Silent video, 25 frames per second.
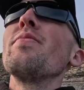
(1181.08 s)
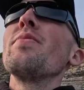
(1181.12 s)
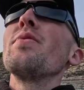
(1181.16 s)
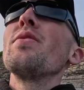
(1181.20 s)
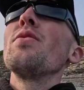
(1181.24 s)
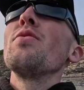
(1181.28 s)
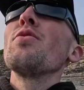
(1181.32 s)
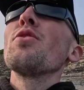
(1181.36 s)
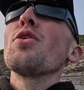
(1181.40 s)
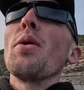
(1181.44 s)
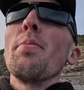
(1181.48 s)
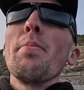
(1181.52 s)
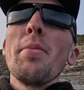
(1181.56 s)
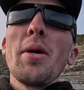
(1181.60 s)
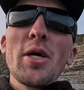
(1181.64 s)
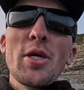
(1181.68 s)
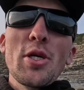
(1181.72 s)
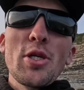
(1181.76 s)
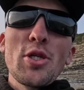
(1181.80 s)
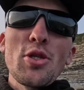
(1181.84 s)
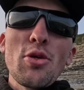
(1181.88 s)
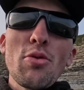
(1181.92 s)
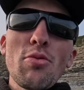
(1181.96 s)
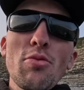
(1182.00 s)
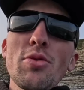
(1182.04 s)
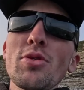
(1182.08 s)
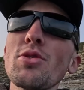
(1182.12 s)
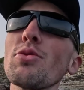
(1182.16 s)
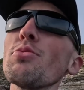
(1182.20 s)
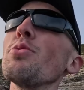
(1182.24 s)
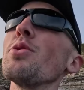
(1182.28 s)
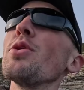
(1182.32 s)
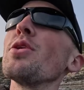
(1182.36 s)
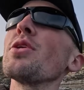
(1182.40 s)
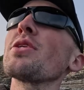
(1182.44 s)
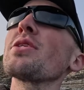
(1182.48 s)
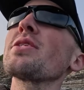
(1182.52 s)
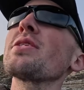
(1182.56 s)
You got Mike Jones, who
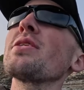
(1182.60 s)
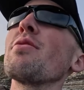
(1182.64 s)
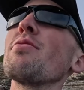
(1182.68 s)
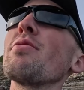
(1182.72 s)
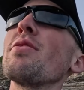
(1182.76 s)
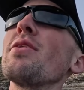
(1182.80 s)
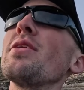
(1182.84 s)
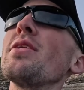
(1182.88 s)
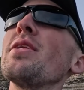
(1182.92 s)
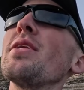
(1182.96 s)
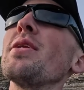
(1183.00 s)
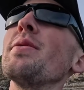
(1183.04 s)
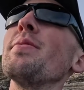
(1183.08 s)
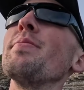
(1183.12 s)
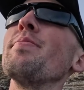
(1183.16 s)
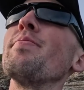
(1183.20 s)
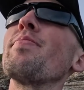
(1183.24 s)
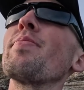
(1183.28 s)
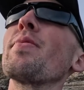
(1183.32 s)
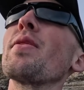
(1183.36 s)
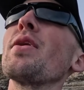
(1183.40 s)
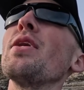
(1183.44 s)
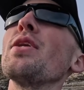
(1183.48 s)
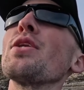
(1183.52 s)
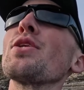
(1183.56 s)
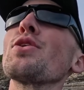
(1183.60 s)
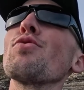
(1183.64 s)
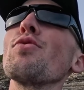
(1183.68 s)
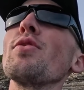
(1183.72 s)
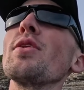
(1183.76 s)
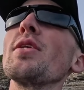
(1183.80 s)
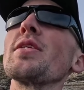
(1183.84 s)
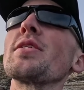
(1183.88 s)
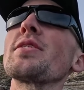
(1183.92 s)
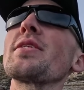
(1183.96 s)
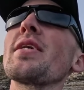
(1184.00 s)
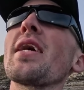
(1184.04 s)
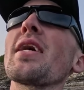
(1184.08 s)
works down in
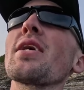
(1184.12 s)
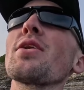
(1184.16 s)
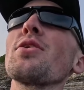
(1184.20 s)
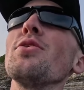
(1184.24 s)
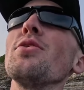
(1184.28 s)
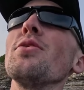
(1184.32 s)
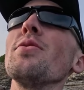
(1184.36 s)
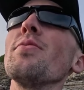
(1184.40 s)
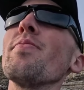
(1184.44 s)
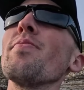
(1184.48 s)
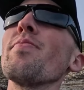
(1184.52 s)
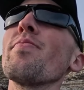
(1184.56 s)
Green's Tackle,